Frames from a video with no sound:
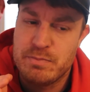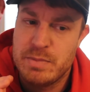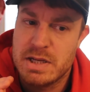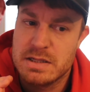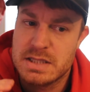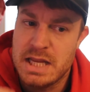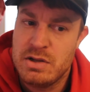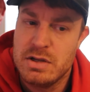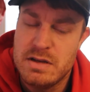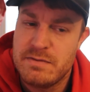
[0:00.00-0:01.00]
Because a
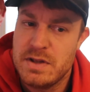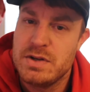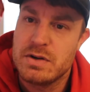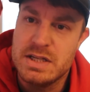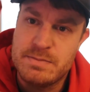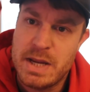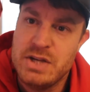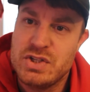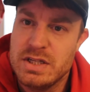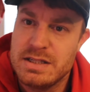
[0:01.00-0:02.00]
good defender is
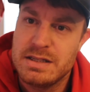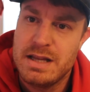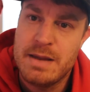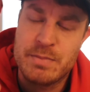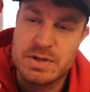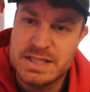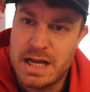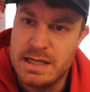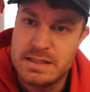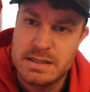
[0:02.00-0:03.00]
patient and
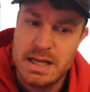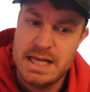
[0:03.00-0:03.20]
precise.